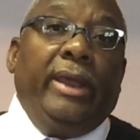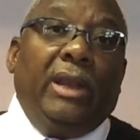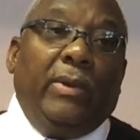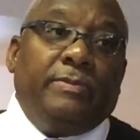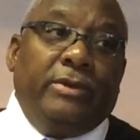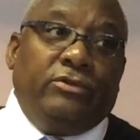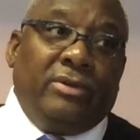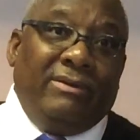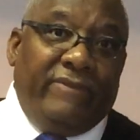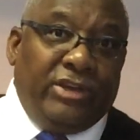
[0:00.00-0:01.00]
in the Westminster
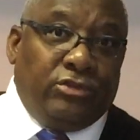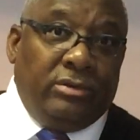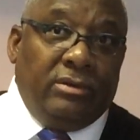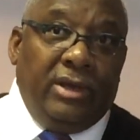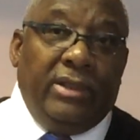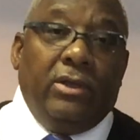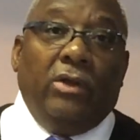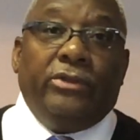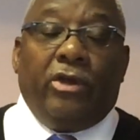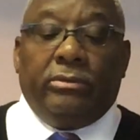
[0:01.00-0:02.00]
Confession and
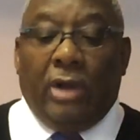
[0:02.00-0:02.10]
on their